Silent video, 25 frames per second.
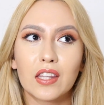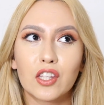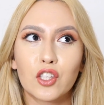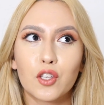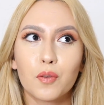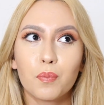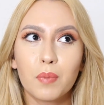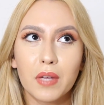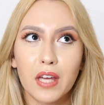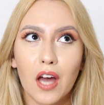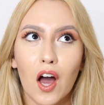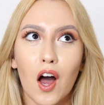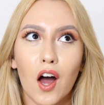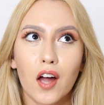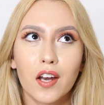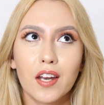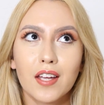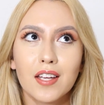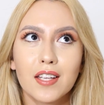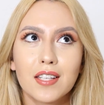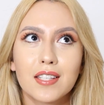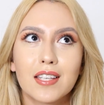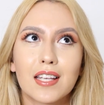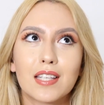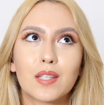to be
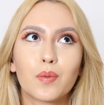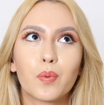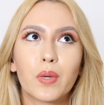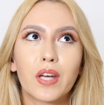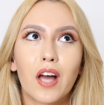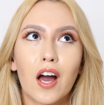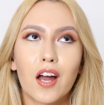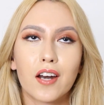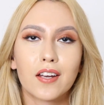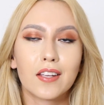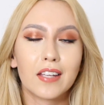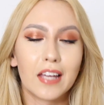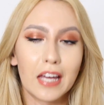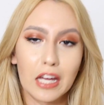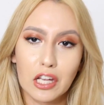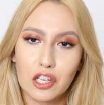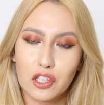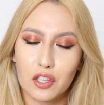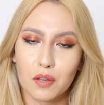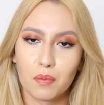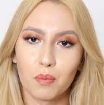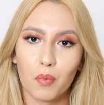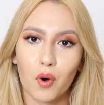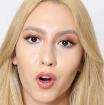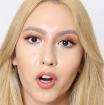honest, as we got
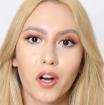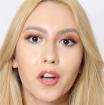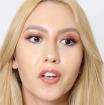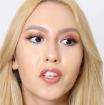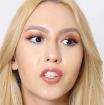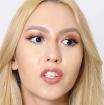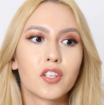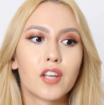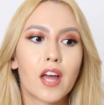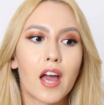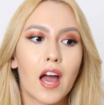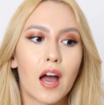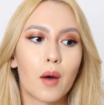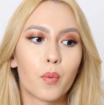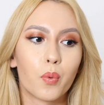engaged in March and